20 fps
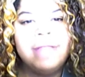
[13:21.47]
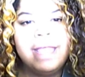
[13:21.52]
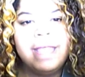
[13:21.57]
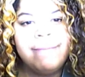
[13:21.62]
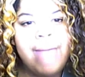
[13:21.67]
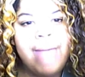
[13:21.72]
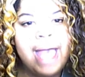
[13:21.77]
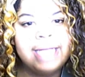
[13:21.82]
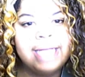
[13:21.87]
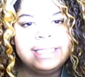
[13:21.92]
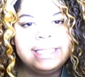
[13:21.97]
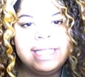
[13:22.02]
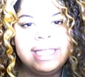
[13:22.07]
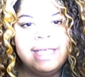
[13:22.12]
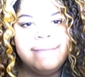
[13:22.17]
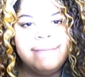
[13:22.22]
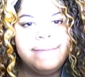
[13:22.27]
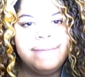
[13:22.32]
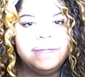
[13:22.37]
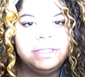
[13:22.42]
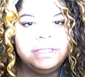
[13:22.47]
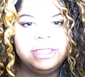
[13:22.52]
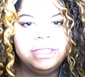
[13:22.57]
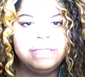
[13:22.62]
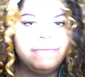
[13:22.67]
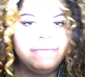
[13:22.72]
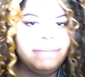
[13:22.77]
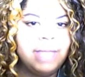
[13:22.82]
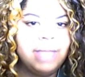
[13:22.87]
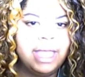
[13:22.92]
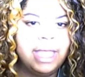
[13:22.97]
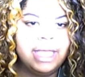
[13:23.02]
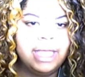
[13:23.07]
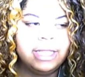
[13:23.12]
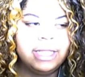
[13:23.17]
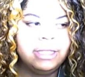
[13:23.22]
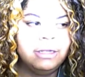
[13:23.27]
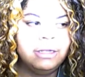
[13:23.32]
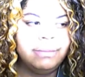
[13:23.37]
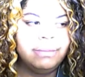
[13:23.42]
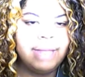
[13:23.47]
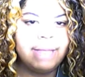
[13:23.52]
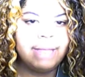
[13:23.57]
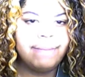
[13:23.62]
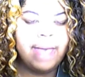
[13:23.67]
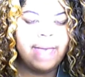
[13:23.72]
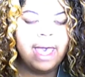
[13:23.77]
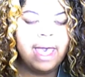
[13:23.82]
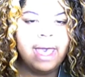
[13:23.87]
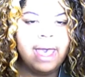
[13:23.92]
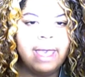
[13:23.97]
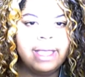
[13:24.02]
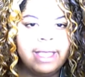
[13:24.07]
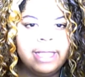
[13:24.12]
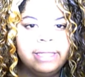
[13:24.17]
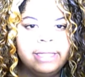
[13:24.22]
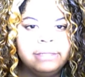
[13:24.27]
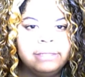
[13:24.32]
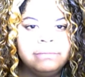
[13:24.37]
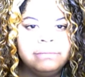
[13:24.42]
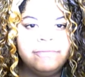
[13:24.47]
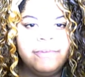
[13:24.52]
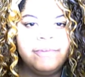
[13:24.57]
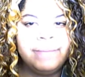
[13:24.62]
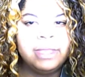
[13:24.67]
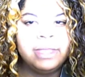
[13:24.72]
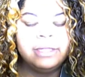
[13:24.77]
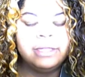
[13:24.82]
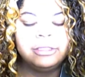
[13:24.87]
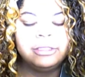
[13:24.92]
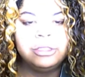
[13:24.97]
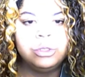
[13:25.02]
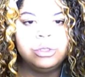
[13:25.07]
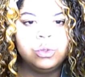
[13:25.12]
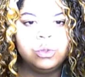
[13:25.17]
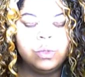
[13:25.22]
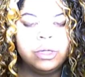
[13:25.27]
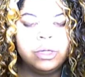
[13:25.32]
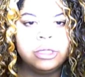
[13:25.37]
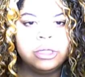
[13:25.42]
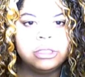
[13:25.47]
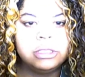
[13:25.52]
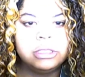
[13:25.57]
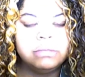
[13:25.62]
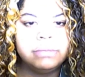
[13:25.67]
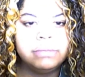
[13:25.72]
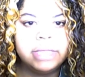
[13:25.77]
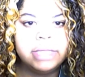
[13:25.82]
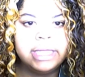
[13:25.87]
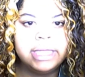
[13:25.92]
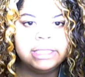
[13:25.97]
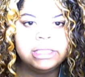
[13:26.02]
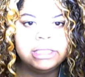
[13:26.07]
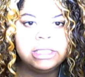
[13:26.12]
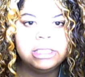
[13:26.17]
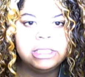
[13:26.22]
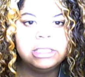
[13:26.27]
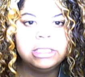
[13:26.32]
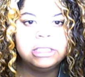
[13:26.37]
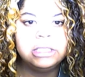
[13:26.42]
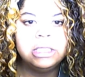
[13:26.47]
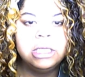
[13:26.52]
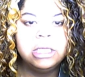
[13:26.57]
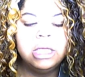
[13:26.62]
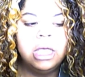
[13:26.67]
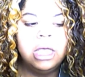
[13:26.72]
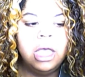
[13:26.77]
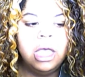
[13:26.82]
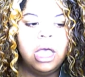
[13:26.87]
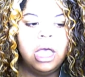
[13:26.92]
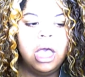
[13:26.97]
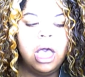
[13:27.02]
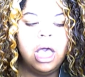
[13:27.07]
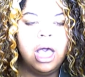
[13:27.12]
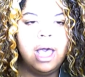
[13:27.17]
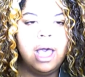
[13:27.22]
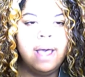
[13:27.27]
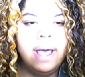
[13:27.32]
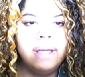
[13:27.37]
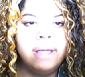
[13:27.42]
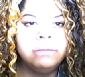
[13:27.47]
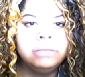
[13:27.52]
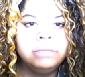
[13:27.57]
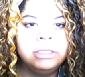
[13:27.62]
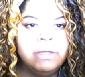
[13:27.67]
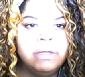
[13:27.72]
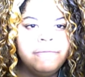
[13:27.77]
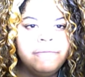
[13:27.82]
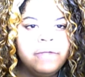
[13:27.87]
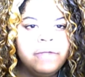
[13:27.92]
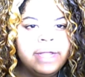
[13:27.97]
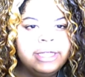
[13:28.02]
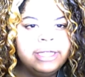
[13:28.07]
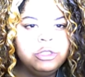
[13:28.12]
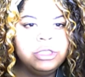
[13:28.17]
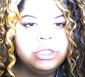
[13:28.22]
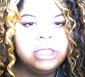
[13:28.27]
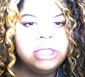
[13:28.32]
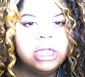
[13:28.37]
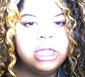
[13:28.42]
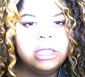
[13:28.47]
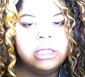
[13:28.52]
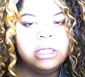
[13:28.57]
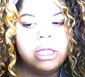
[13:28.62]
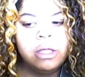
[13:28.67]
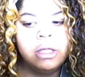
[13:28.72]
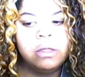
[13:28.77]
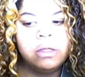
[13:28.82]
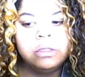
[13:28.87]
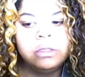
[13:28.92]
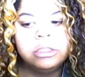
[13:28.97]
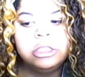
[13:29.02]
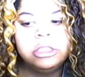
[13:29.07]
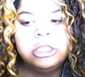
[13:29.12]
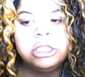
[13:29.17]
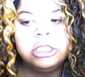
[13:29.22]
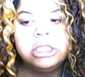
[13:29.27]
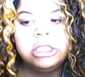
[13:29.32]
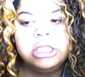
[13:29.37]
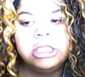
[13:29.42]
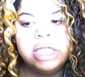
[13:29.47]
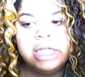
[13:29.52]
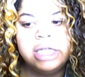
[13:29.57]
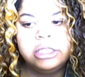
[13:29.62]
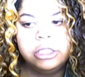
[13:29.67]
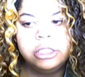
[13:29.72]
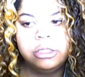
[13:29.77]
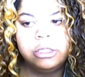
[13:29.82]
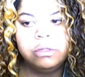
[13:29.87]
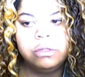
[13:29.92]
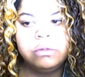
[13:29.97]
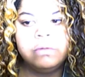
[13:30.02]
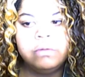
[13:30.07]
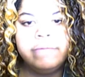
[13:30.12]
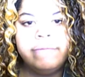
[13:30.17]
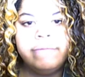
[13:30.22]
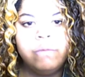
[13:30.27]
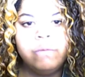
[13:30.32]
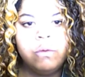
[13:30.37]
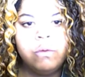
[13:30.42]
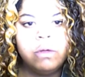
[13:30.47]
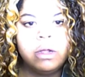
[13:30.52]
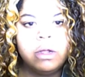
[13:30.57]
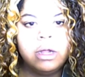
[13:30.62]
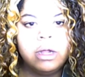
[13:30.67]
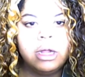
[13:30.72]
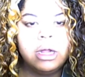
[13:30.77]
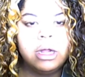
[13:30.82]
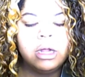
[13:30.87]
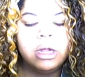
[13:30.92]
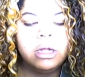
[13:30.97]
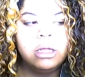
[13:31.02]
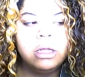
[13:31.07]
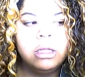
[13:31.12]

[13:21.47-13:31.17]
like bags that I purchased from like Little Black Bag and from other stores and places. So if you're interested in those, just stay tuned for,